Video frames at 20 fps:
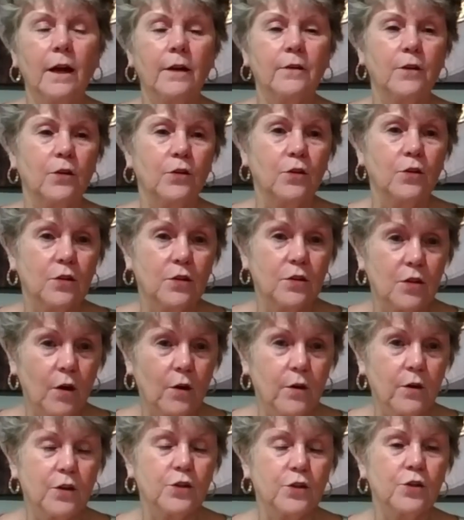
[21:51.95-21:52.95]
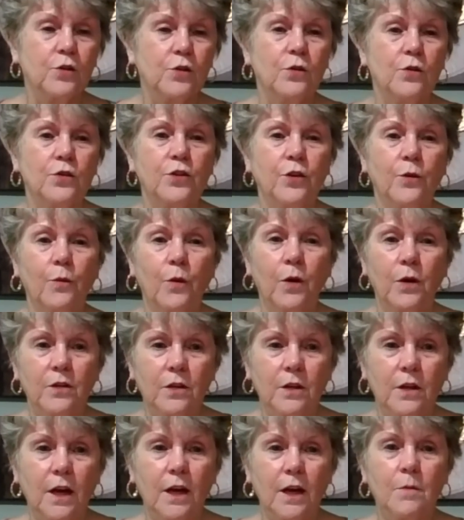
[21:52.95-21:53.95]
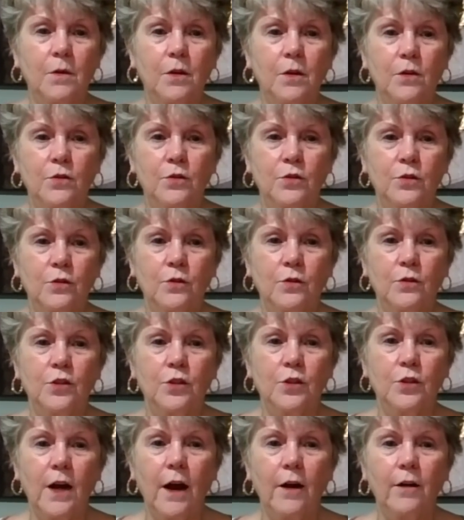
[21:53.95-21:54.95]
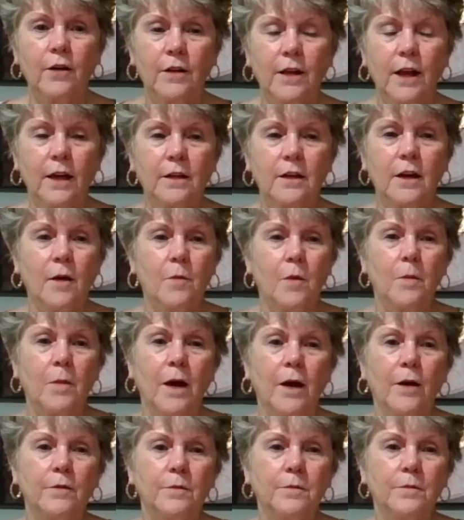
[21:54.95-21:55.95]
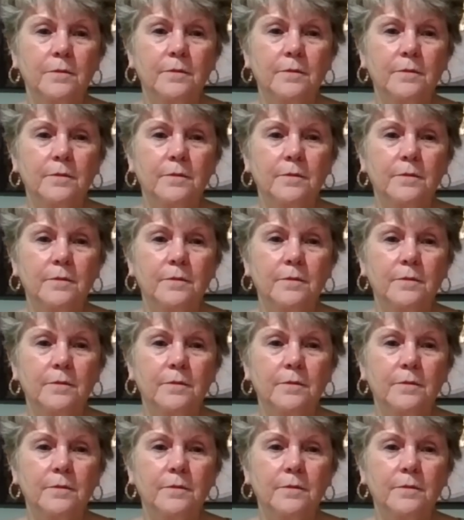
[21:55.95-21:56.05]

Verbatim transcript: Like, did you start a church, and what is the name of your church? How did that come about?